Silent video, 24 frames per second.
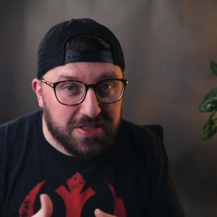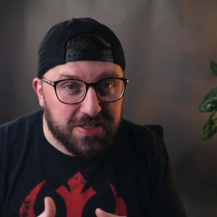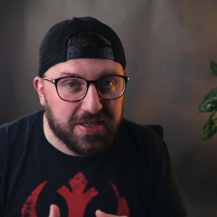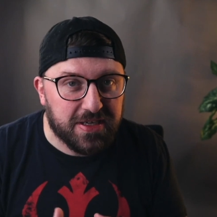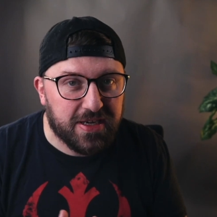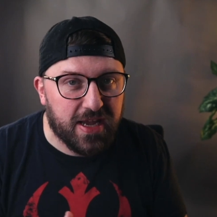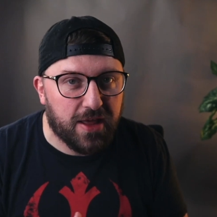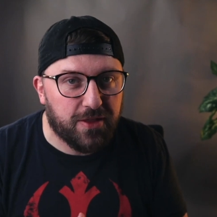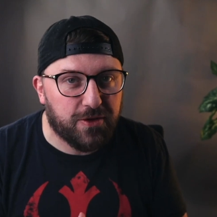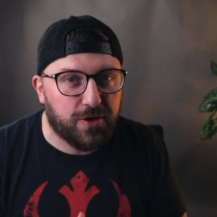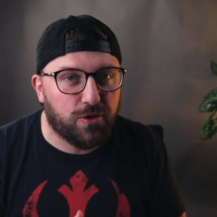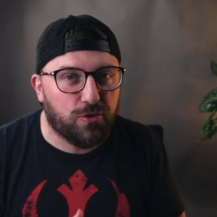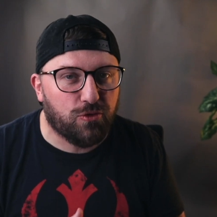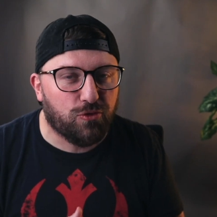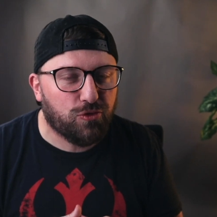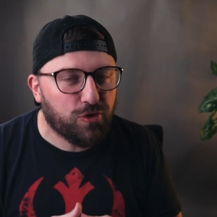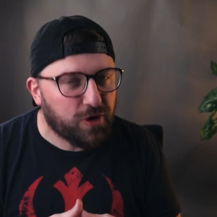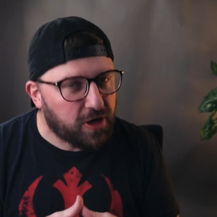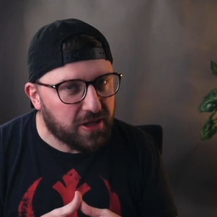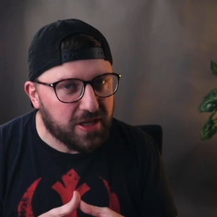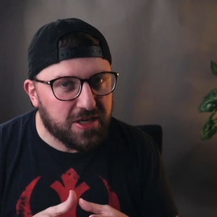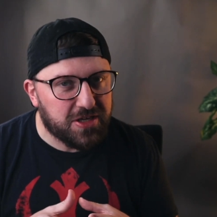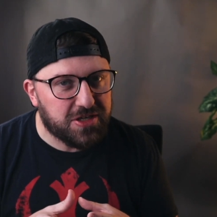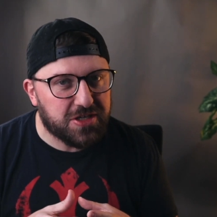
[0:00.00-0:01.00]
together
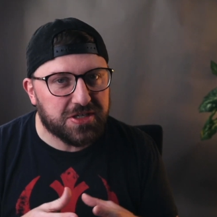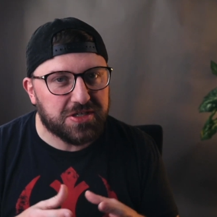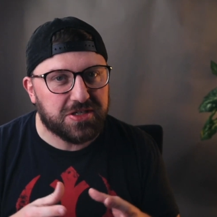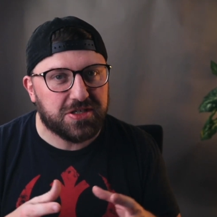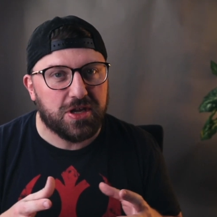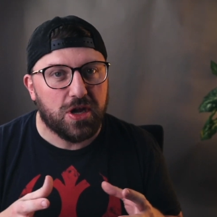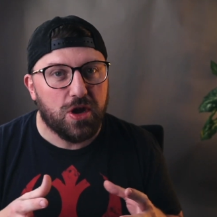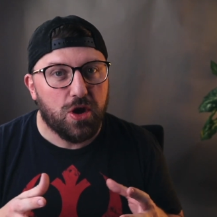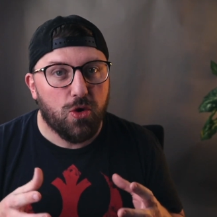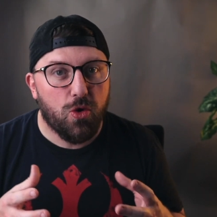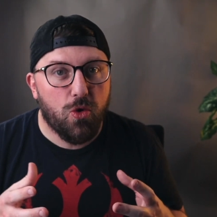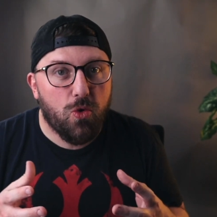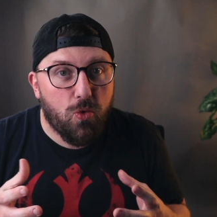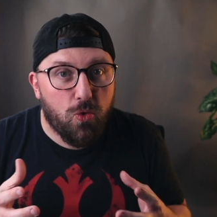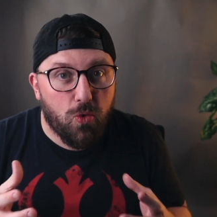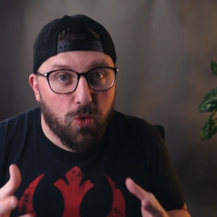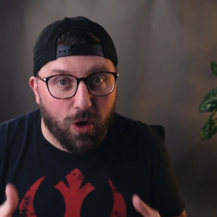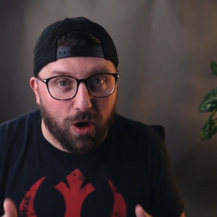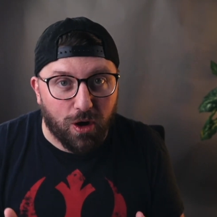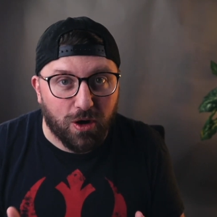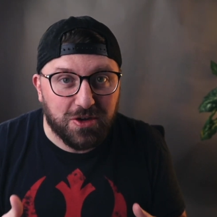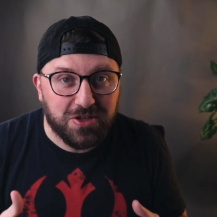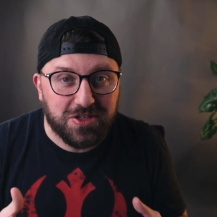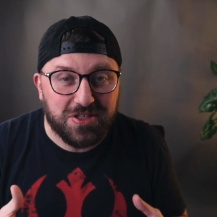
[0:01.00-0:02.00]
really just
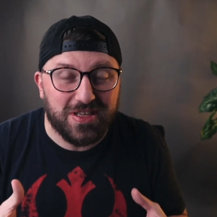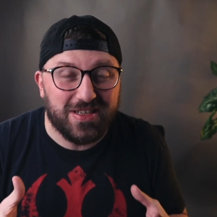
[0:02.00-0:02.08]
works.